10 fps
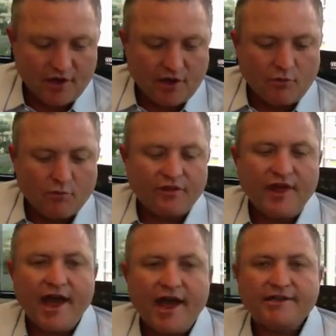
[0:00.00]
With
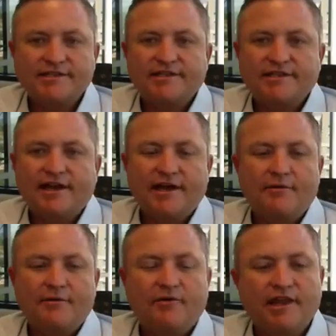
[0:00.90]
that,
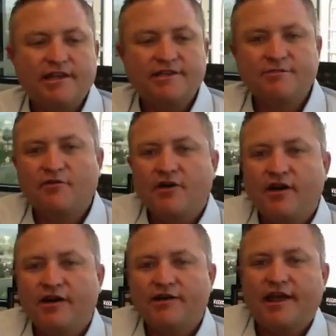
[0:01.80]
we'd like to move
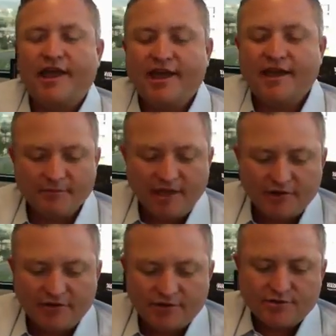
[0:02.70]
on, and let me
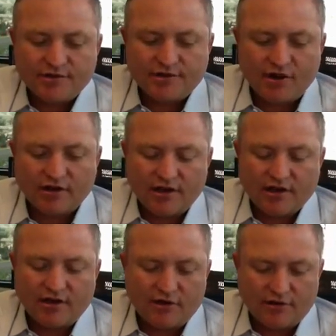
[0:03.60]
introduce
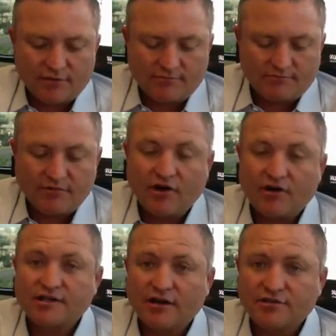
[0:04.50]
our
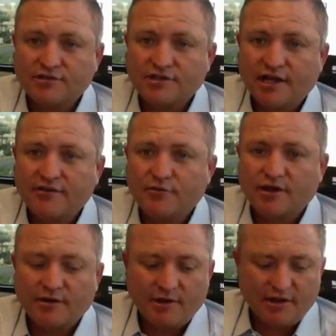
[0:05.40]
doctor today that we're
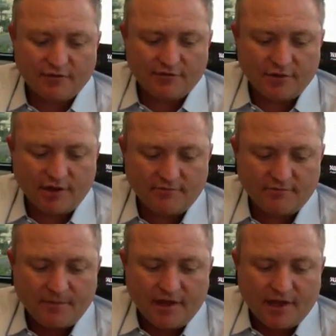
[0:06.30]
going to be interviewing.
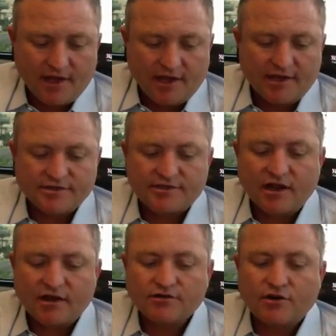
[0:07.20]
He's
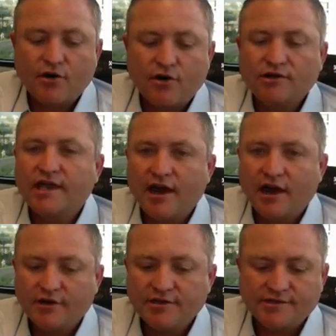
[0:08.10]
Dr. Hoadley
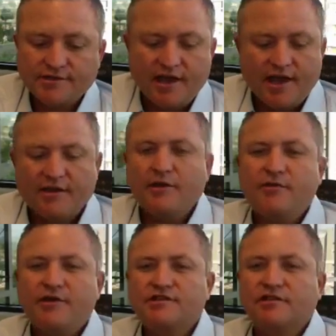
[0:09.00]
Harris. Let me
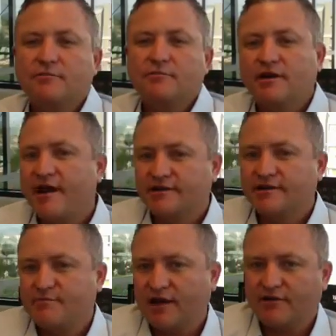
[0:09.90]
read you a little bit about
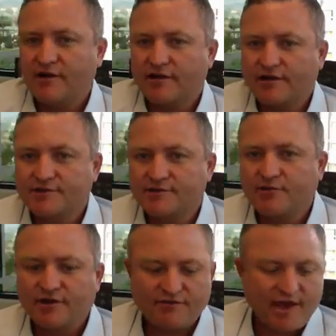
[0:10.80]
his background because it's
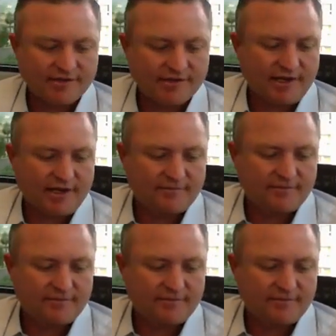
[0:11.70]
pretty fascinating.